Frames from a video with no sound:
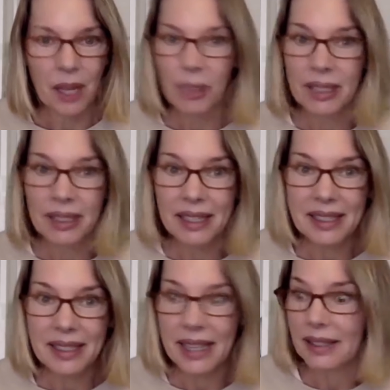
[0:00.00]
But in the
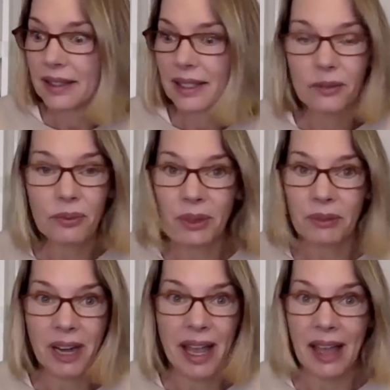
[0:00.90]
1910s, these
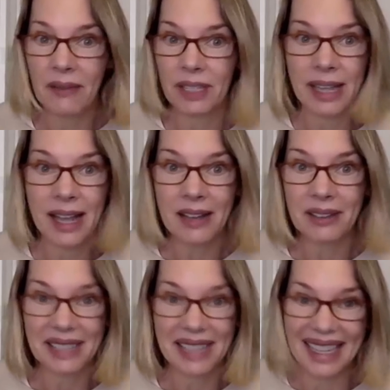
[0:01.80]
women were having it out.